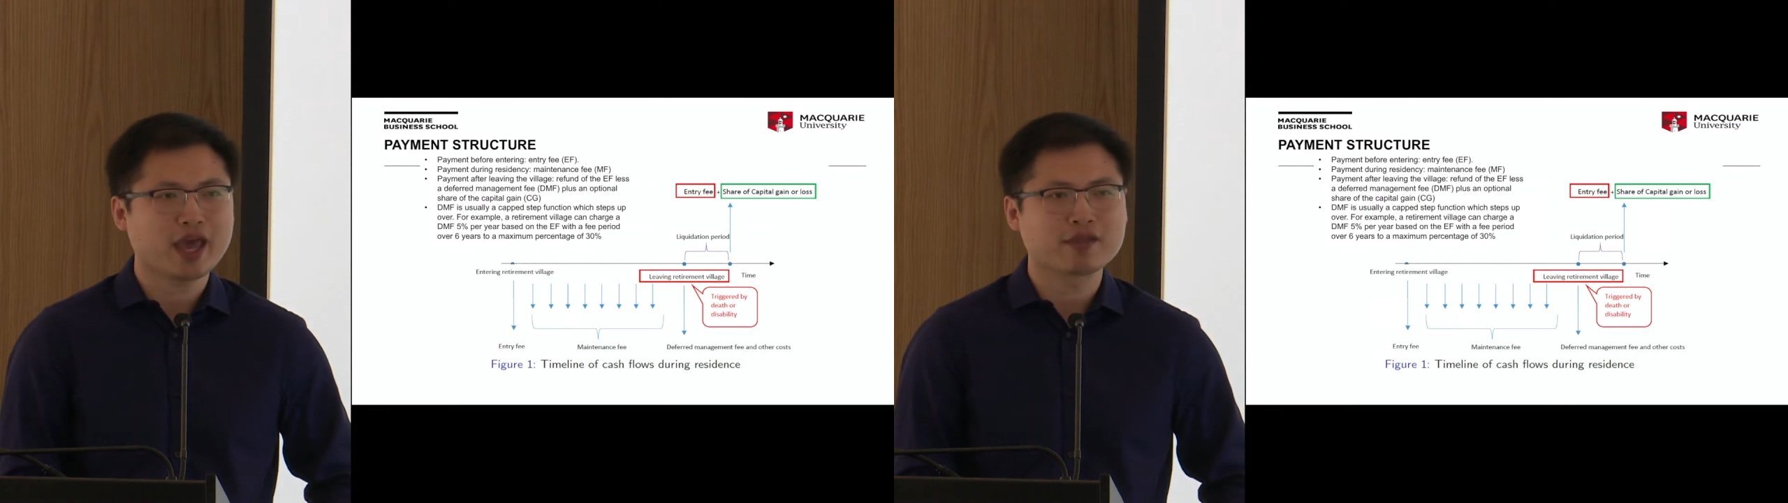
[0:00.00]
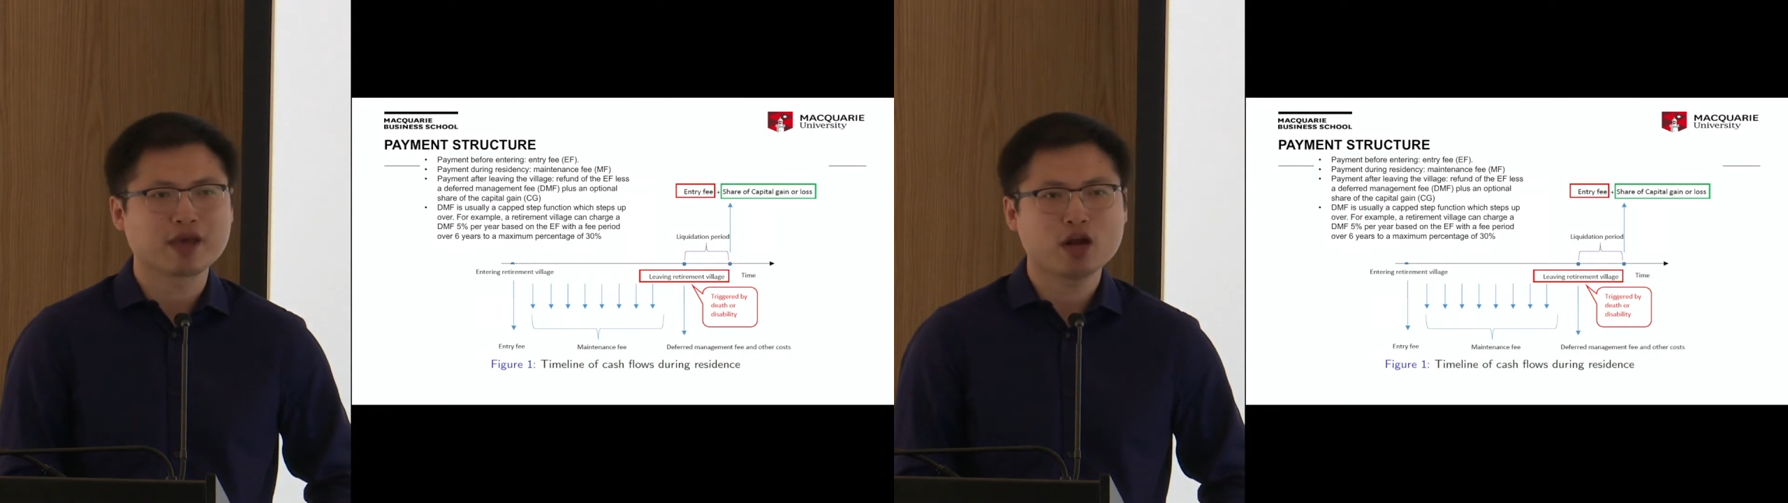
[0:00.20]

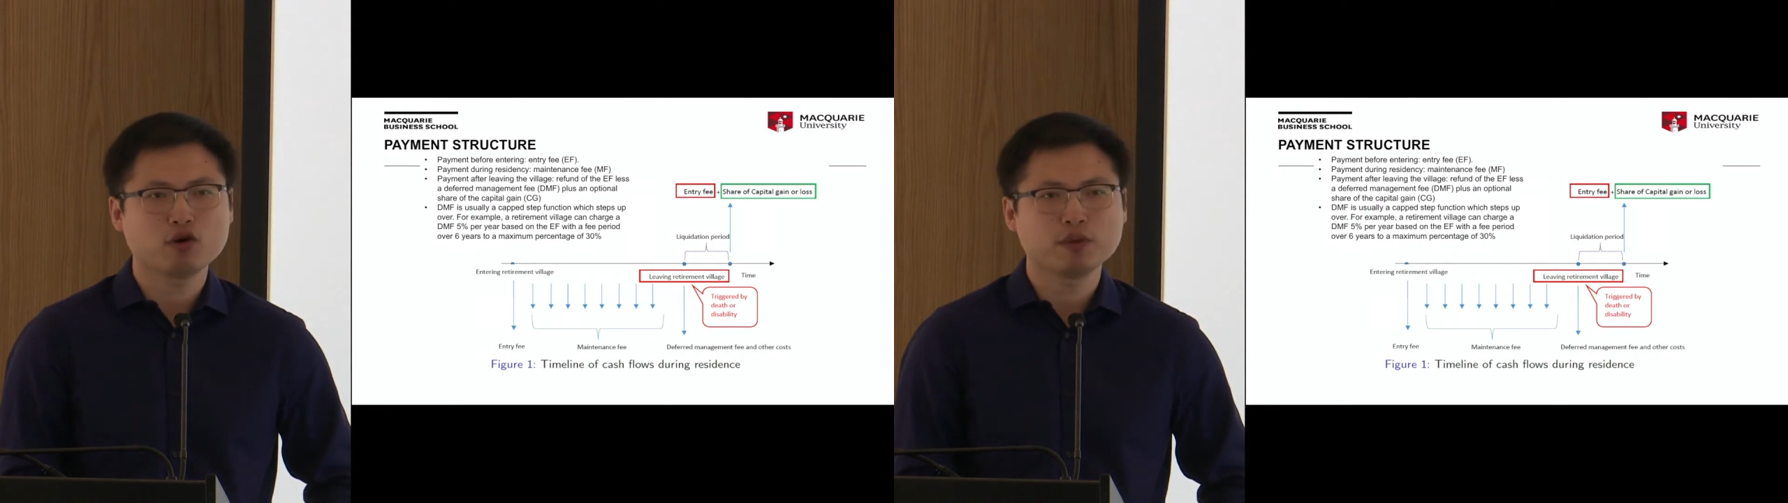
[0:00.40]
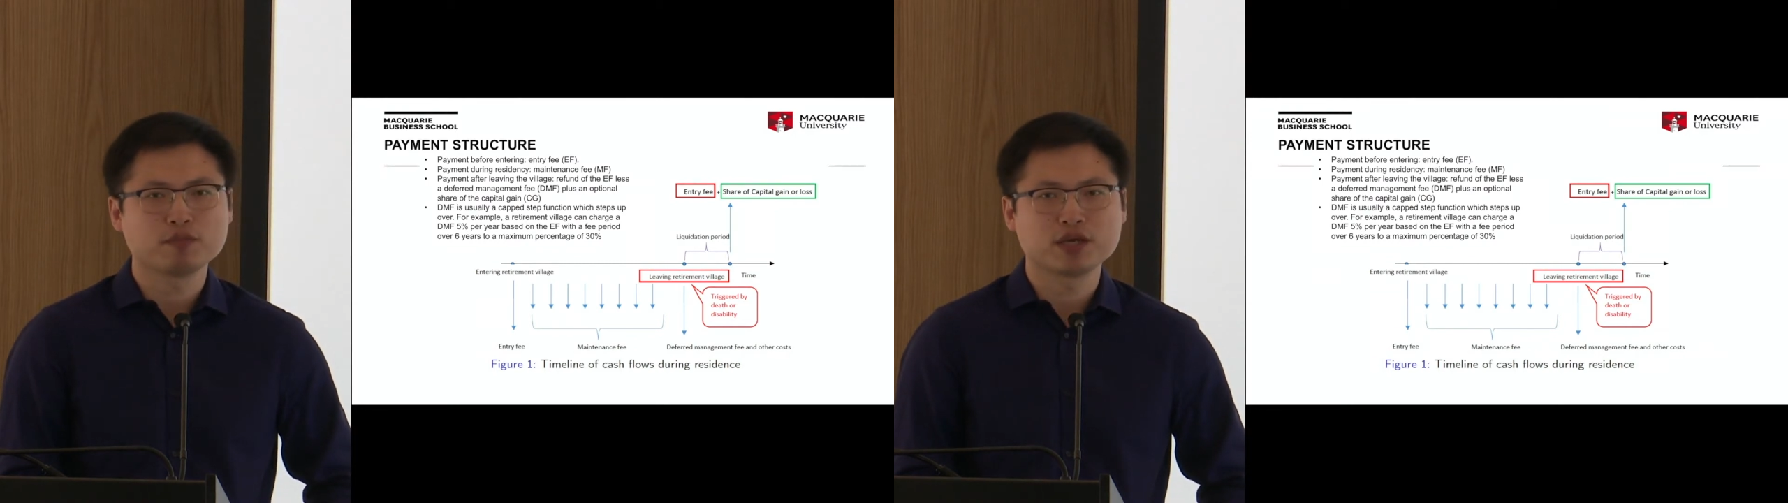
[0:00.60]
and
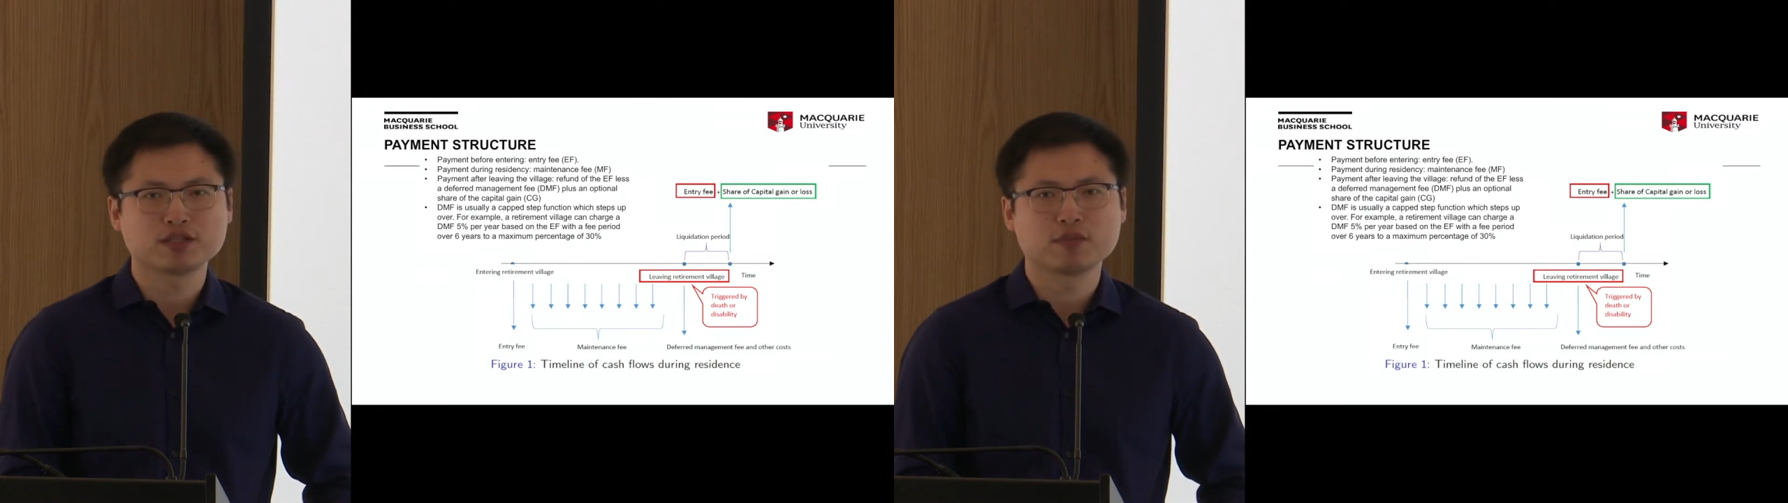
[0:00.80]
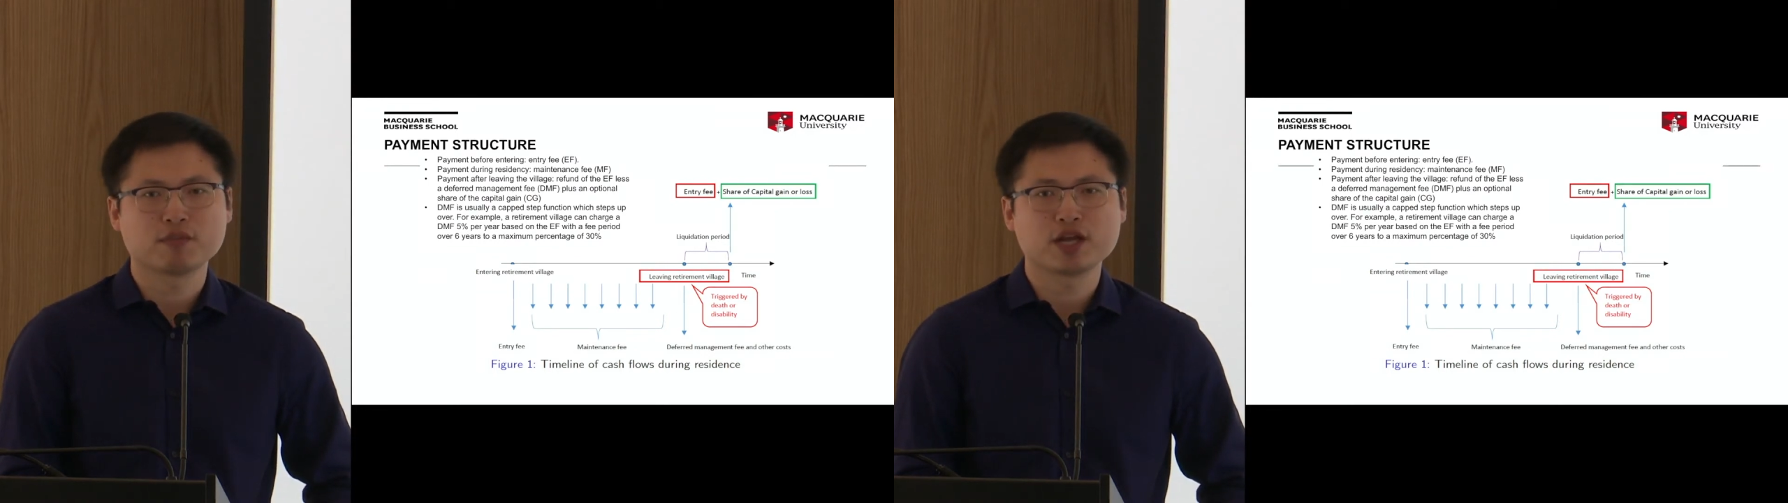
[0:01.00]
arrow up
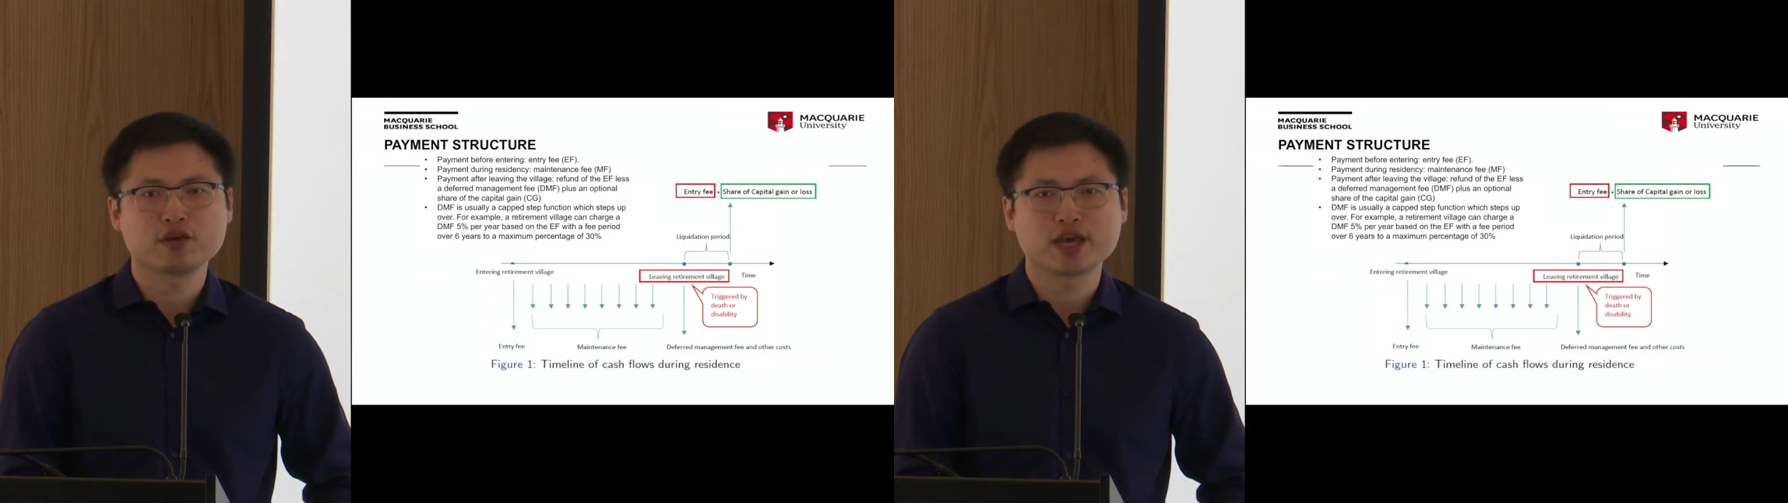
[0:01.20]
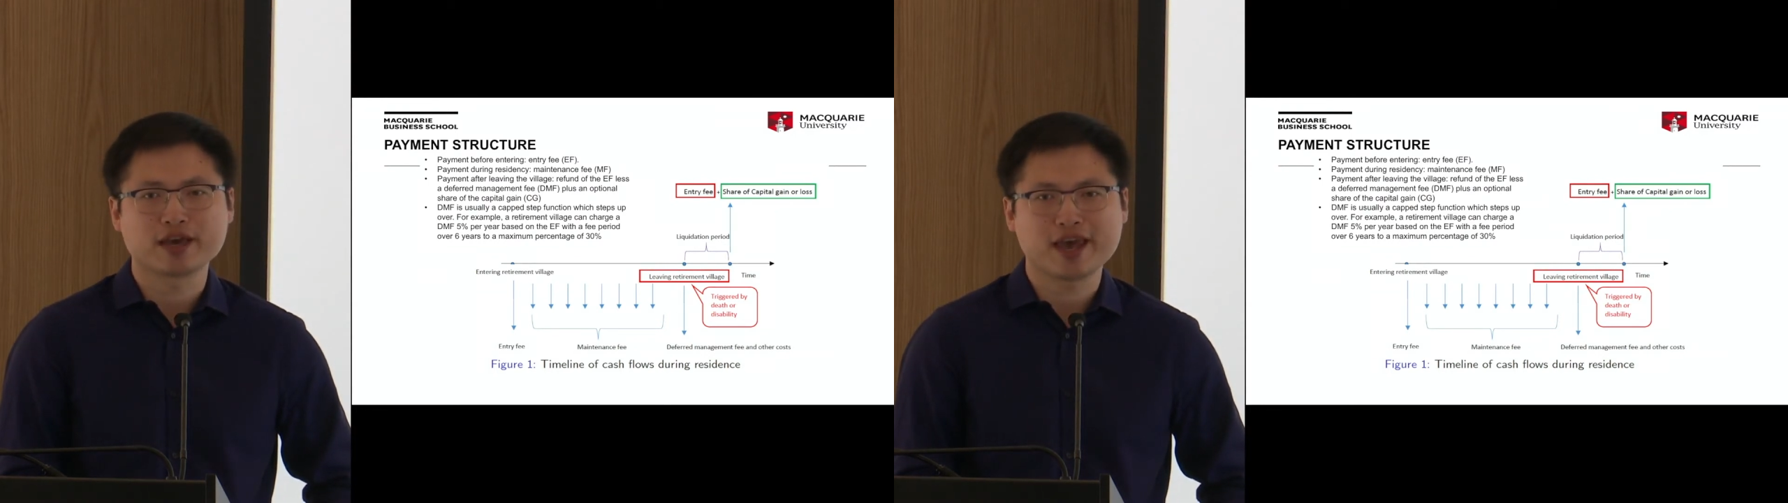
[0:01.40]
means the money
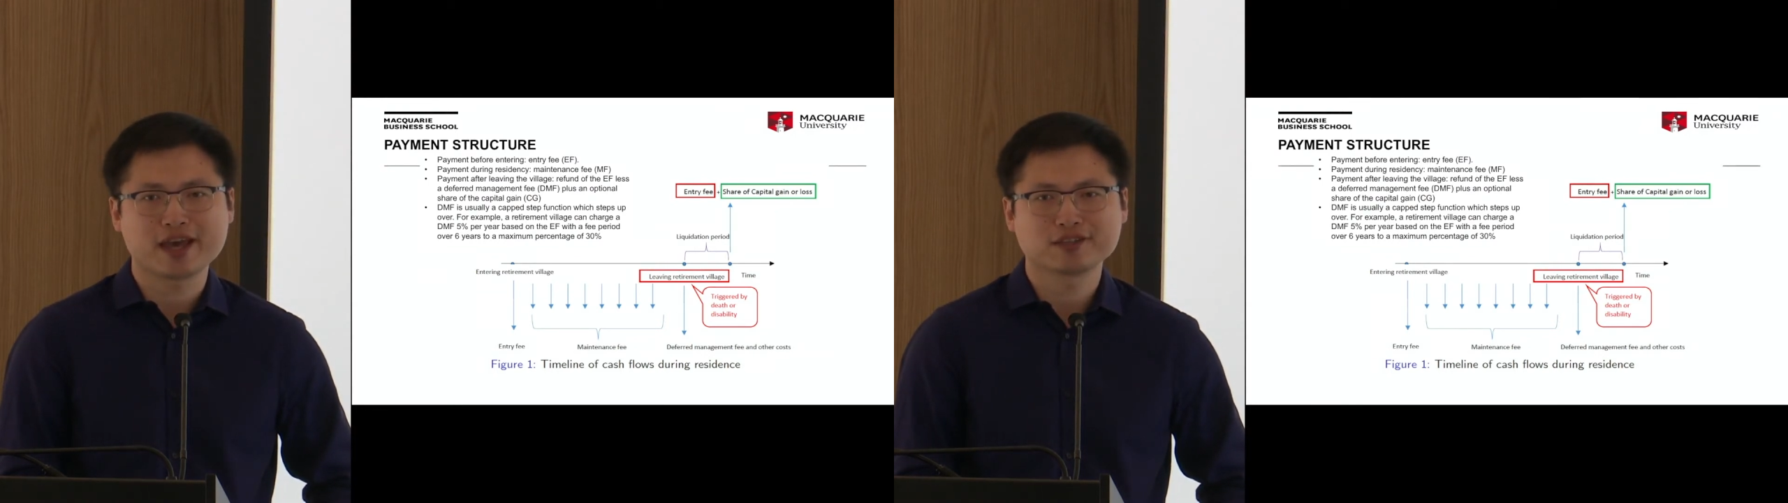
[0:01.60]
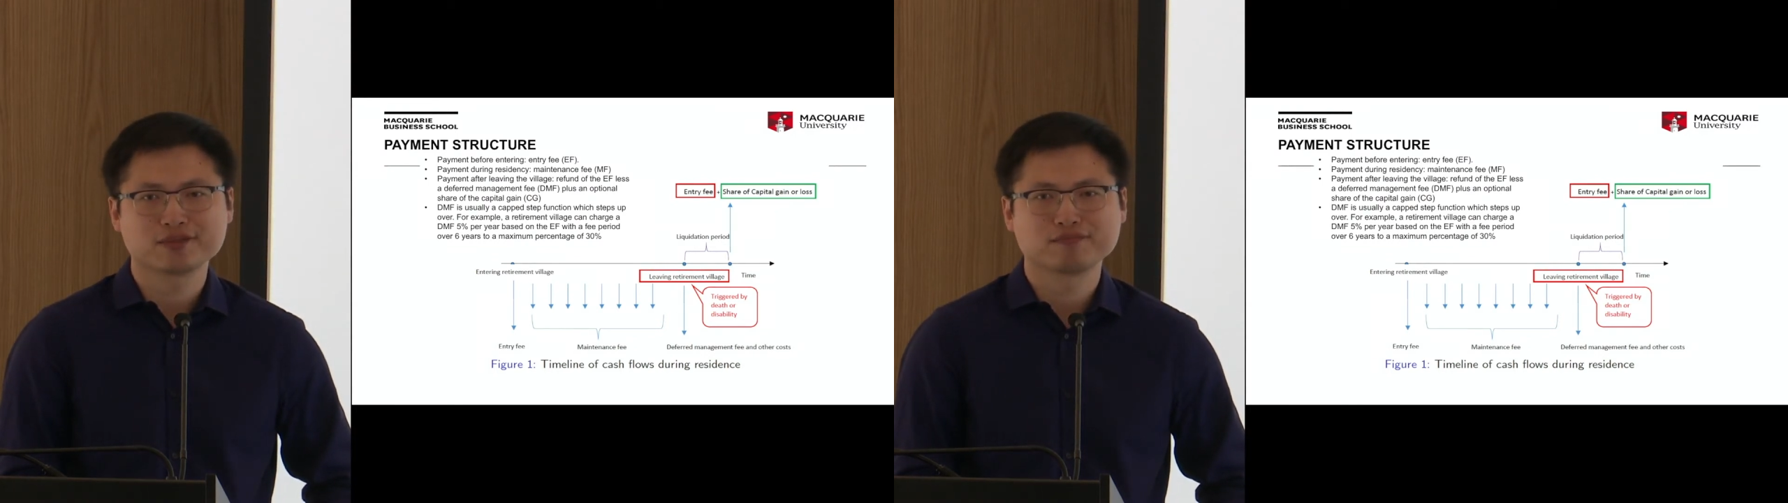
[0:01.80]
you can
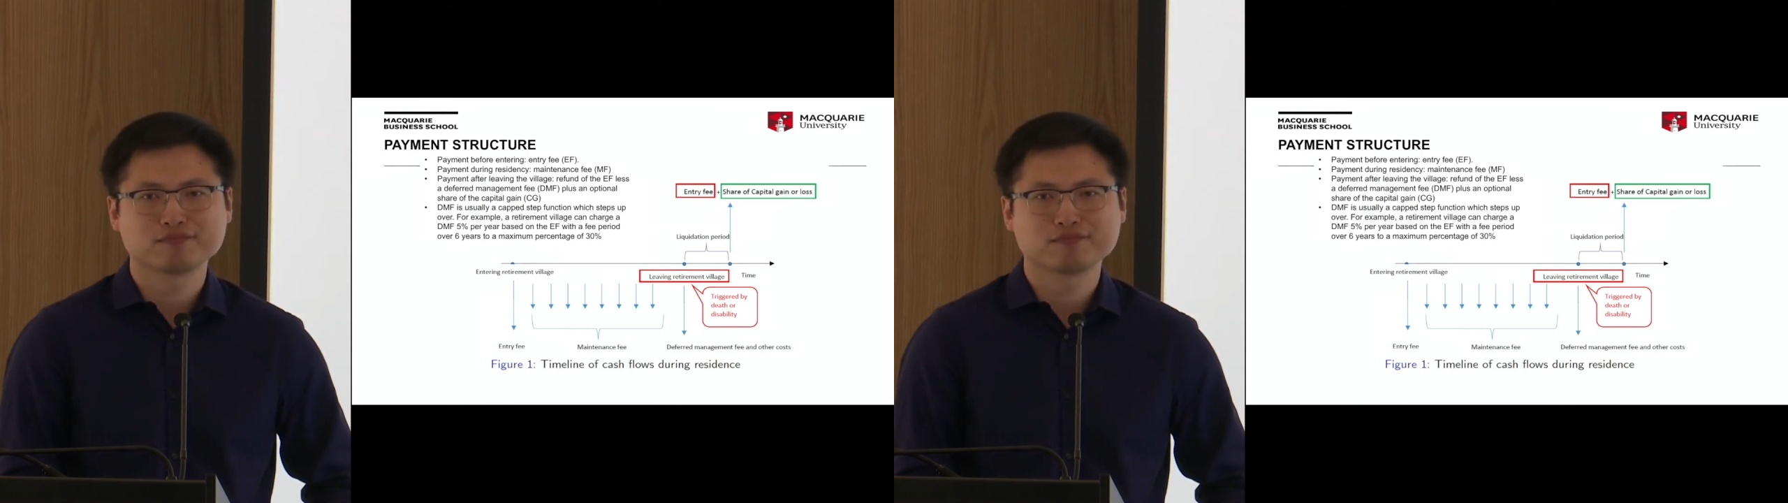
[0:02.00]
get.